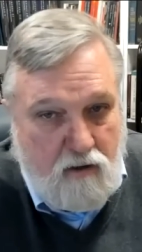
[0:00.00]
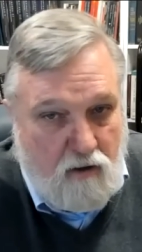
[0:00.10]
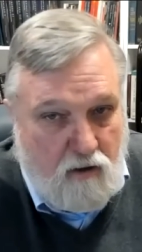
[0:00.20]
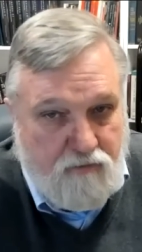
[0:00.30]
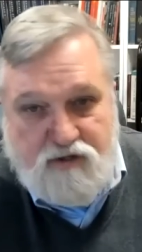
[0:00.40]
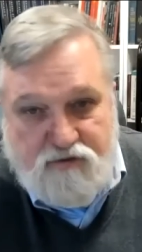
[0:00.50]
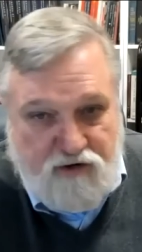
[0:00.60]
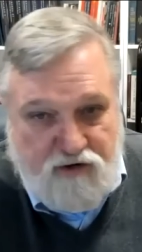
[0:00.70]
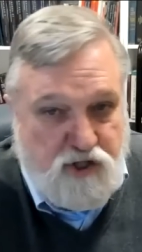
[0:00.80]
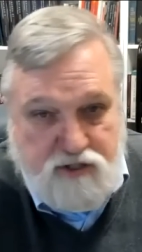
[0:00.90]
these
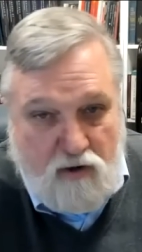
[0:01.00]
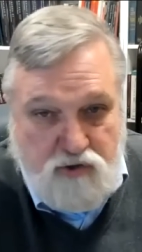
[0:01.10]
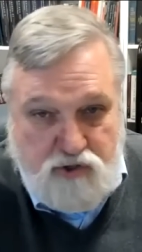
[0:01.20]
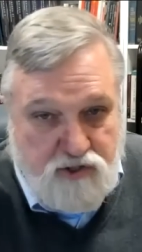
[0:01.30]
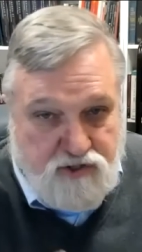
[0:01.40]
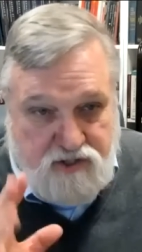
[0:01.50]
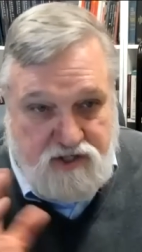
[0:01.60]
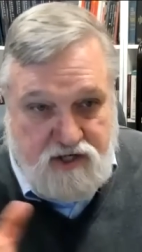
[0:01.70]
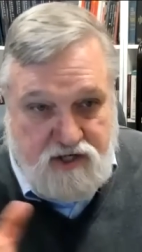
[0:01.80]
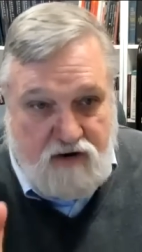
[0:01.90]
vicious motions and
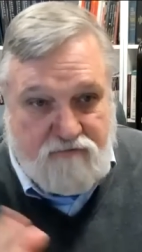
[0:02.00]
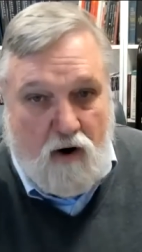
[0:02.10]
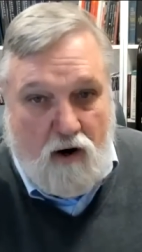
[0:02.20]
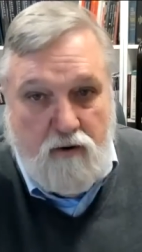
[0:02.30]
stuff are,